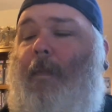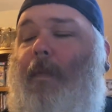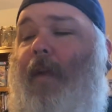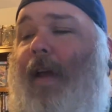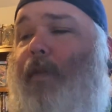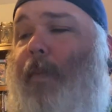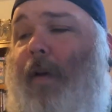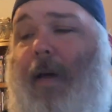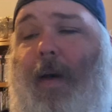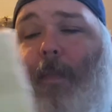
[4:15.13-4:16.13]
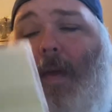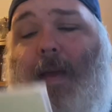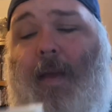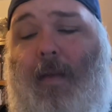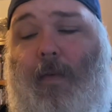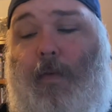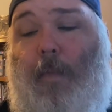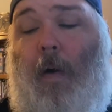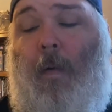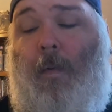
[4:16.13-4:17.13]
Next book up is
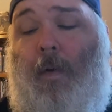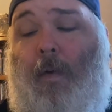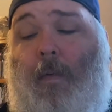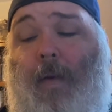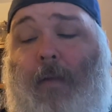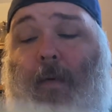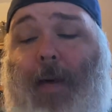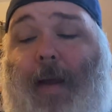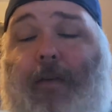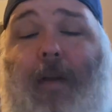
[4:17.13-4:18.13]
Spawn Resurrection